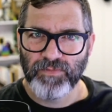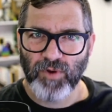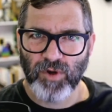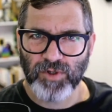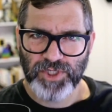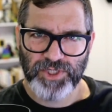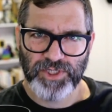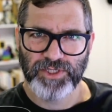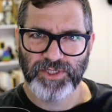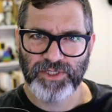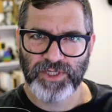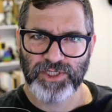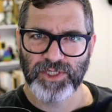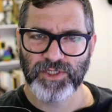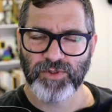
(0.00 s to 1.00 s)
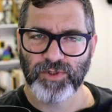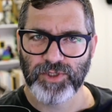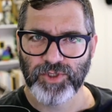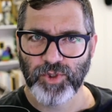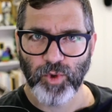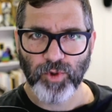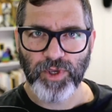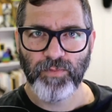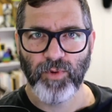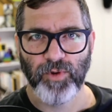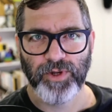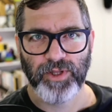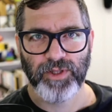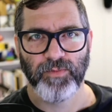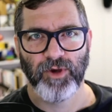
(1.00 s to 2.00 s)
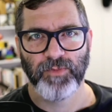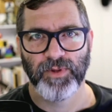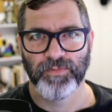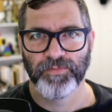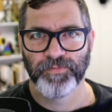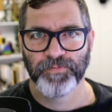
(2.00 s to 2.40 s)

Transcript: Oxygen's such a sort of talking point at the moment.